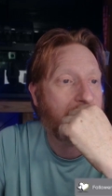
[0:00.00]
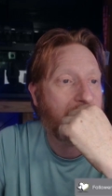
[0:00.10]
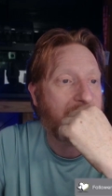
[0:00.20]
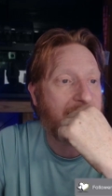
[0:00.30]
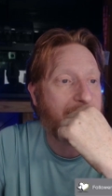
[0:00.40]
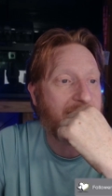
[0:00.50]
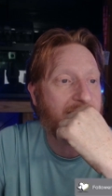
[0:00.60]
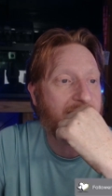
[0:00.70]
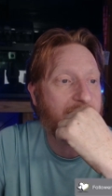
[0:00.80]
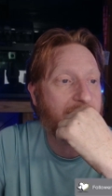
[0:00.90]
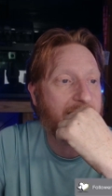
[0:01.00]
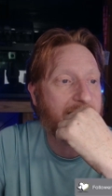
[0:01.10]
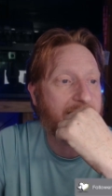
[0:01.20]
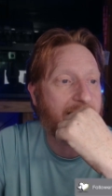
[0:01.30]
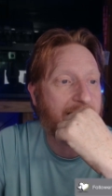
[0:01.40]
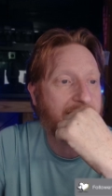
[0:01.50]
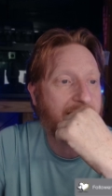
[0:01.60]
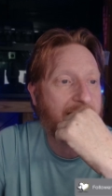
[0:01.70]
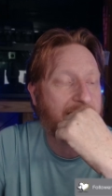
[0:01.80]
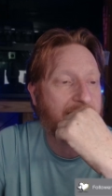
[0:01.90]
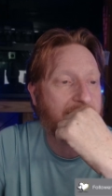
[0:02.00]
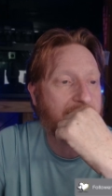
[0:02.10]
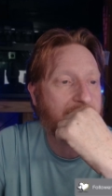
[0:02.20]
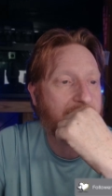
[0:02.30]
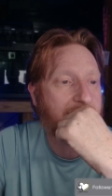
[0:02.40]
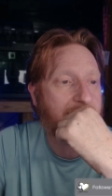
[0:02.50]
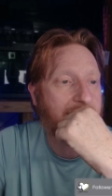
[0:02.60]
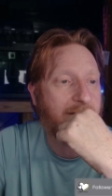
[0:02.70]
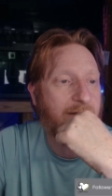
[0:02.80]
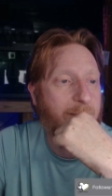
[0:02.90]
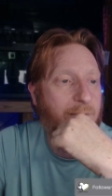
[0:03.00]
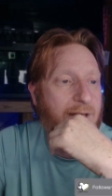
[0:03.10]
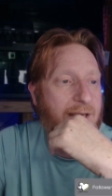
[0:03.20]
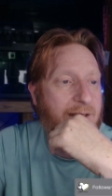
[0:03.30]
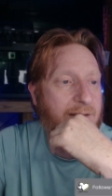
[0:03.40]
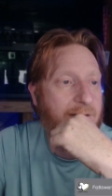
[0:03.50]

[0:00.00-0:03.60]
Yeah, but do you see what size of that is? That's a 2.8.